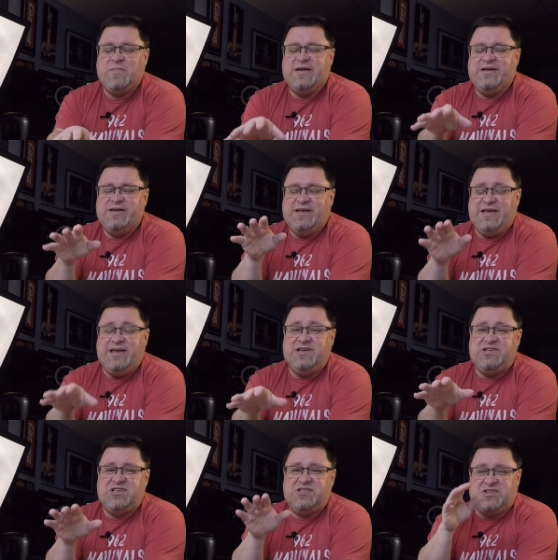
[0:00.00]
He
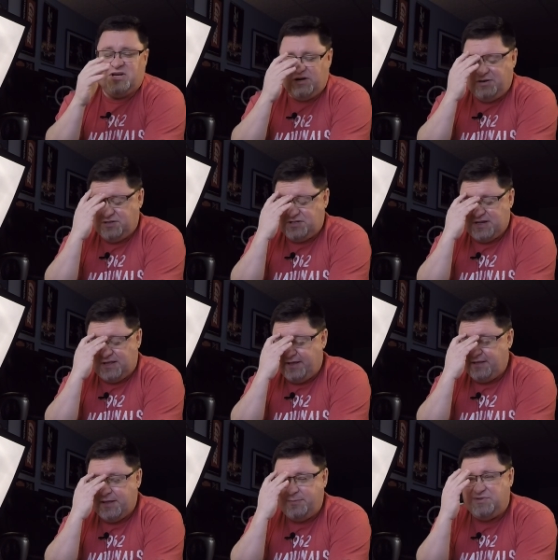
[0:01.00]
is in turn
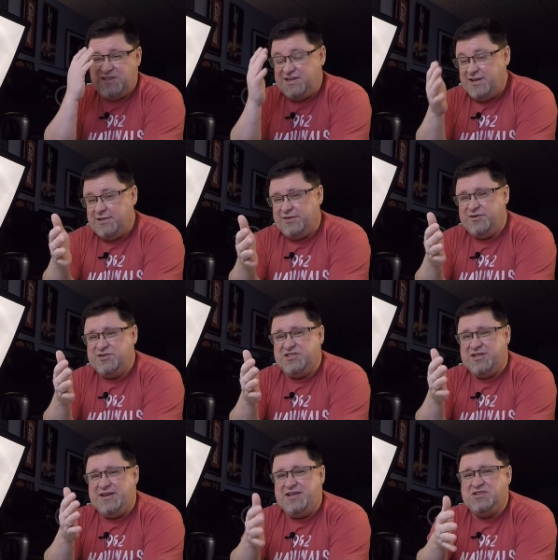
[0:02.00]
selling them to dealers
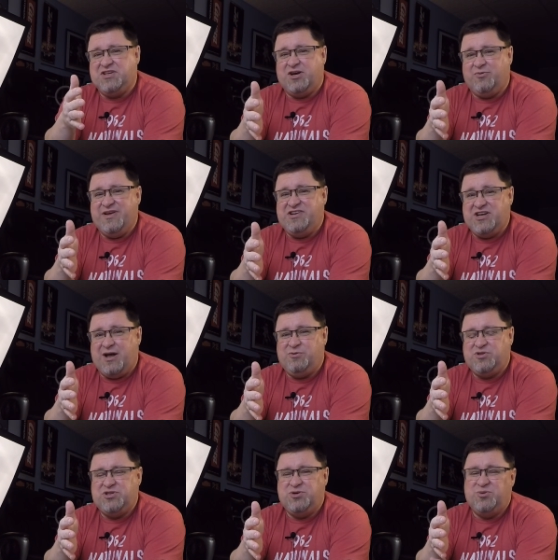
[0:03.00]
that he's going to reach out
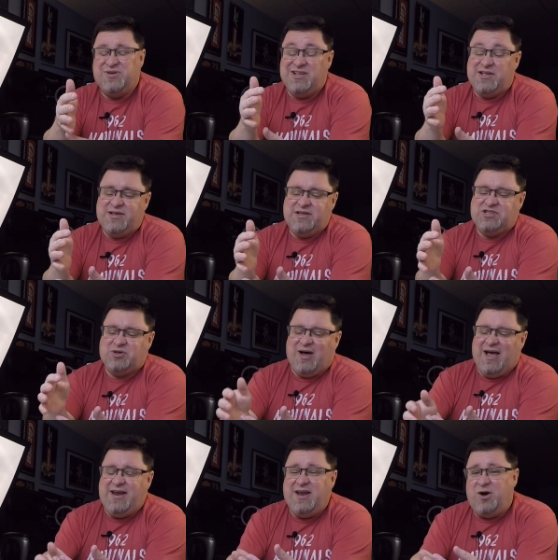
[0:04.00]
to. So
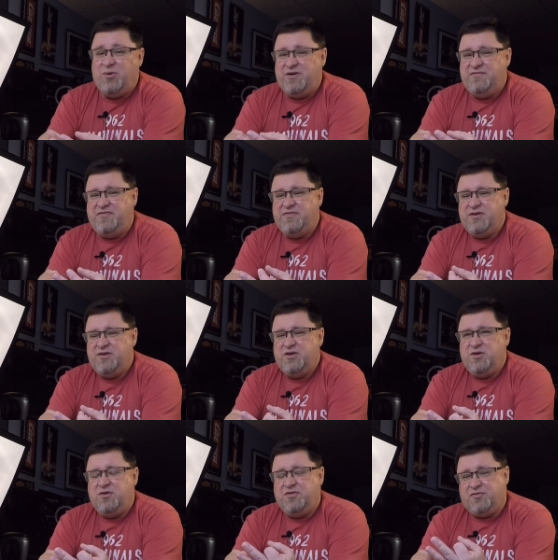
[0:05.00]
I know of
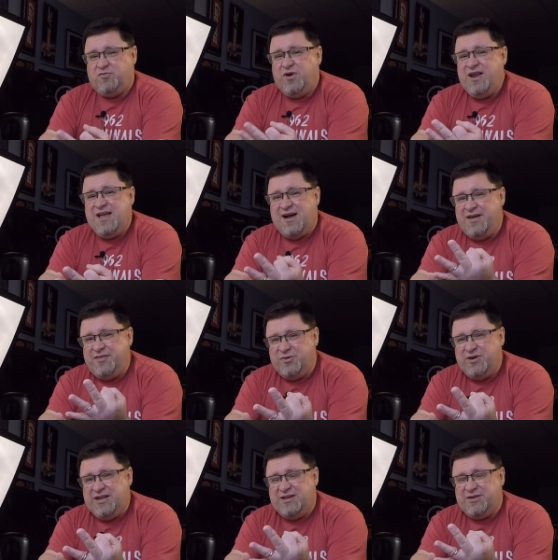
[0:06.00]
3 other
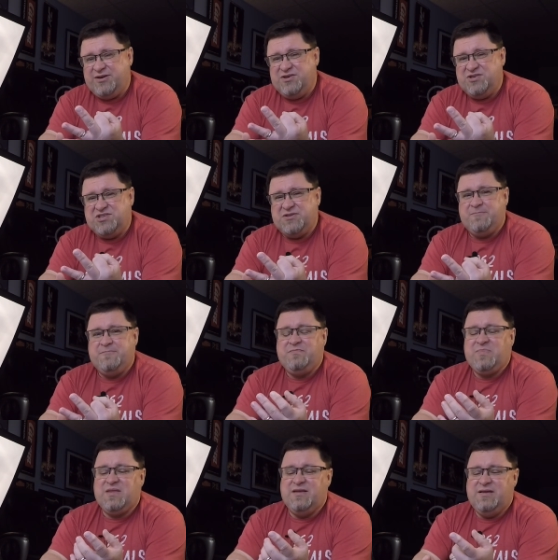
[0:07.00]
dealers.
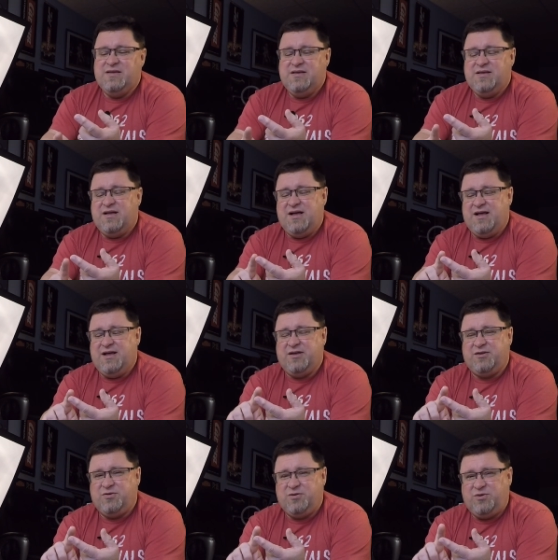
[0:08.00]

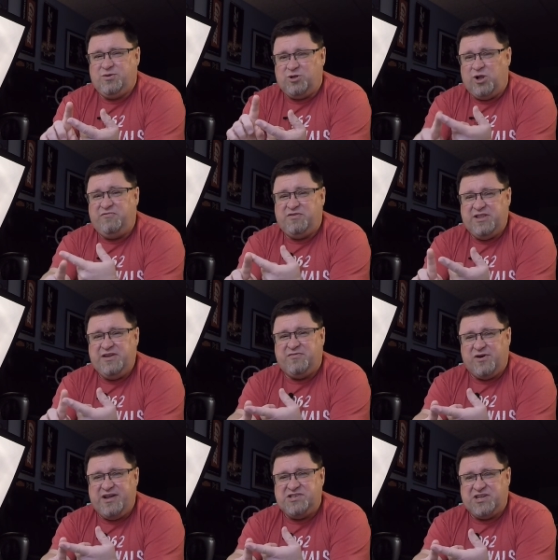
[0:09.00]
Cloverleaf
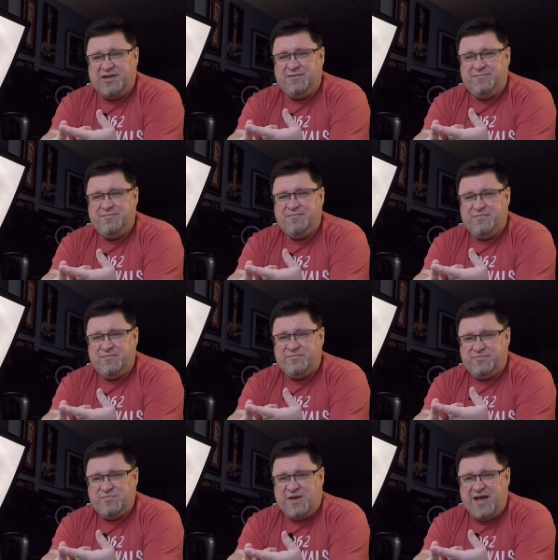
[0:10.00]
Racing
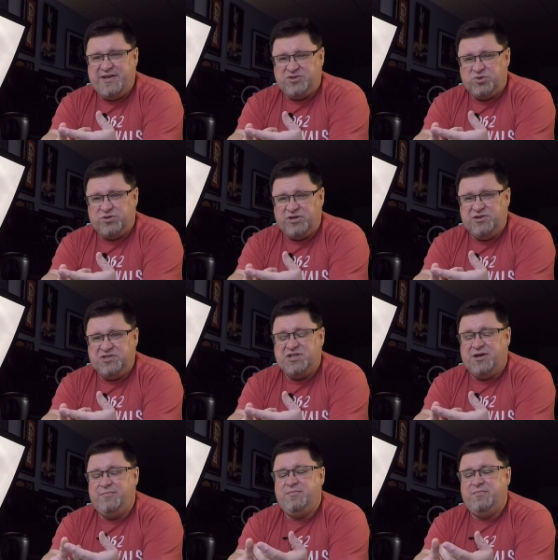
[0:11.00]
has ordered some.